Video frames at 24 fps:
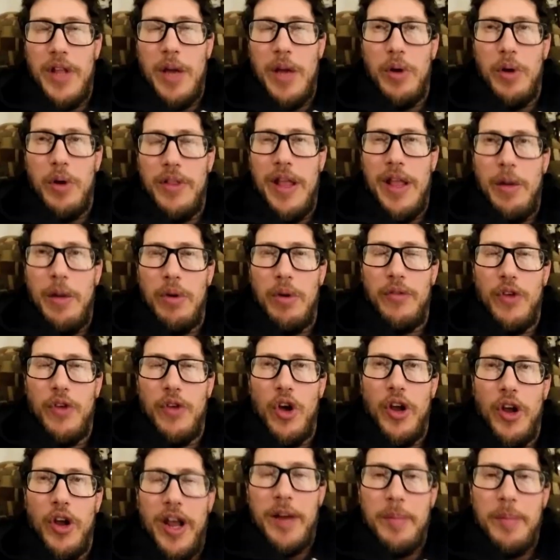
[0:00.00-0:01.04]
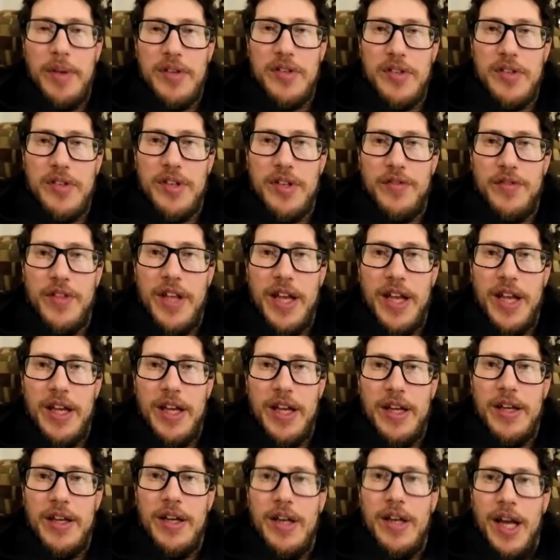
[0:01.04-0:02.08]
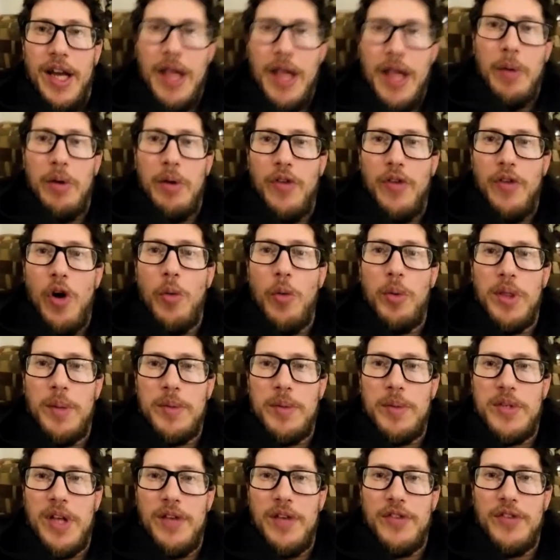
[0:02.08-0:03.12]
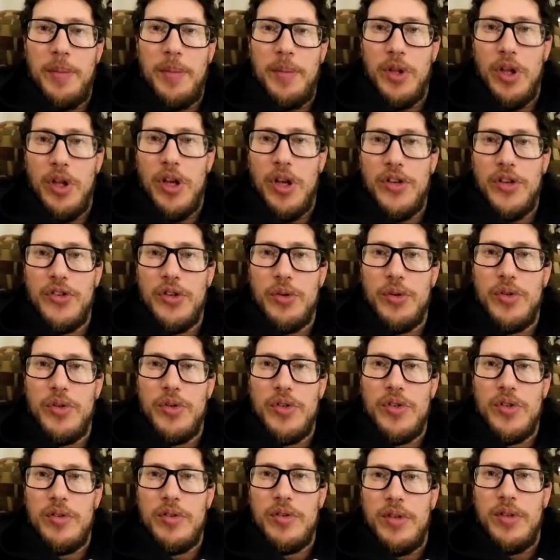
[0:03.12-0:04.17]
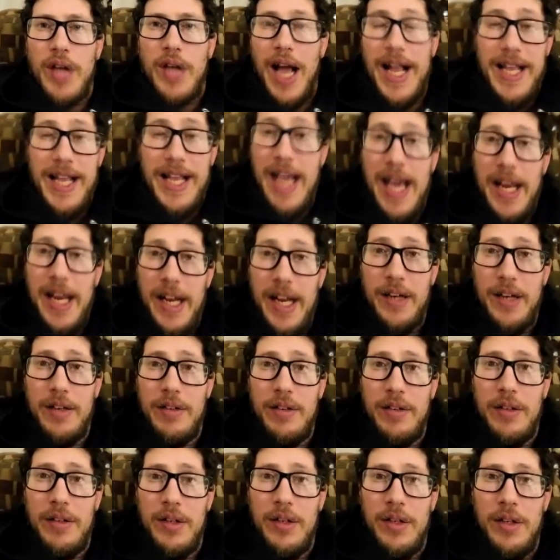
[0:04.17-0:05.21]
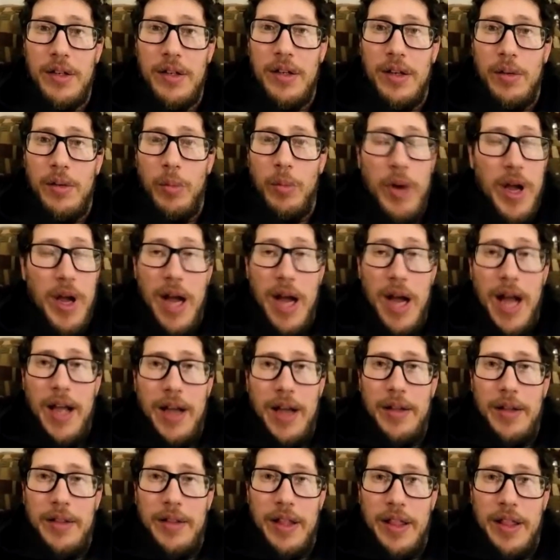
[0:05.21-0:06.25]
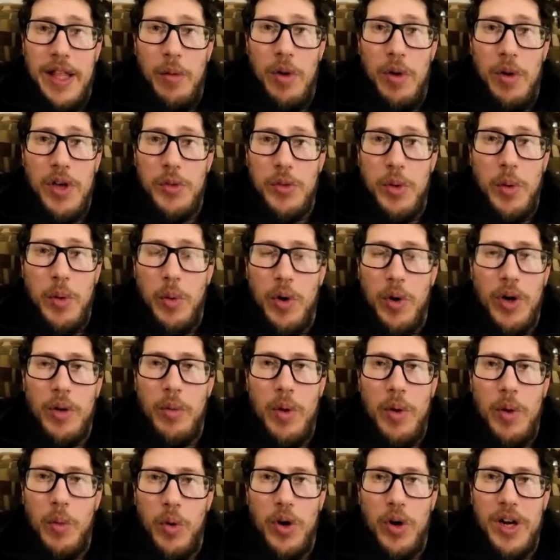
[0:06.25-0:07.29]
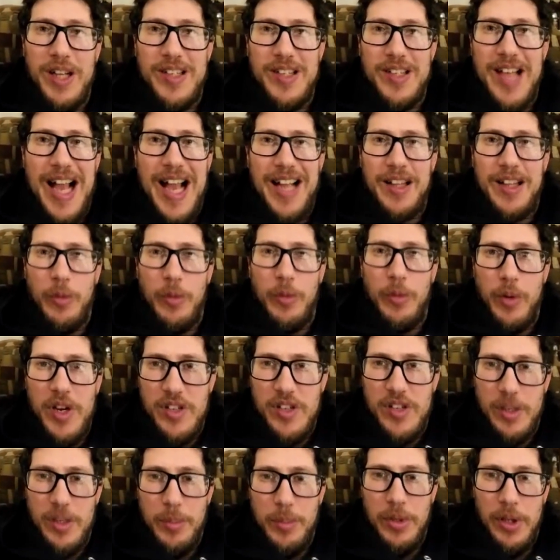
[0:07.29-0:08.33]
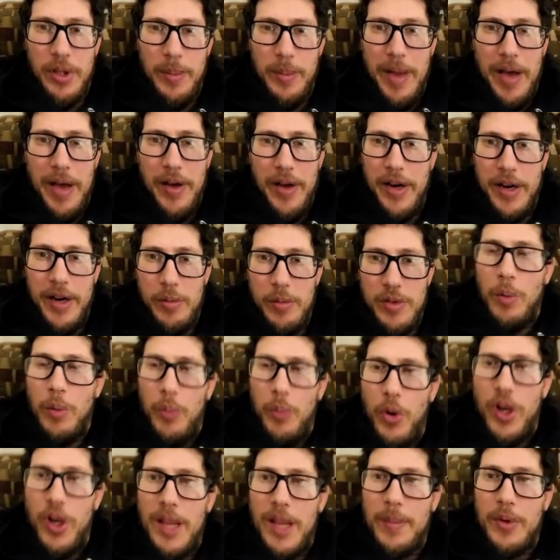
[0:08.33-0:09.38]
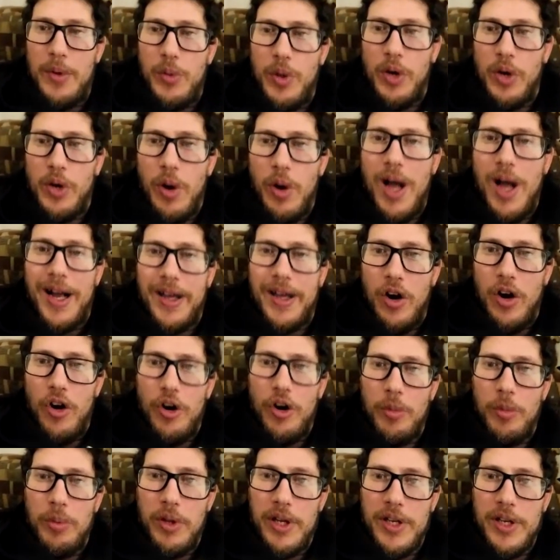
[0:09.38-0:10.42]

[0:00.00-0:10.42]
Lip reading: they would have gone out of business if they would have opened themselves up to lawsuits. I get it. The thing was we weren't exactly reasonable about it. We were putting them between a rock and a hard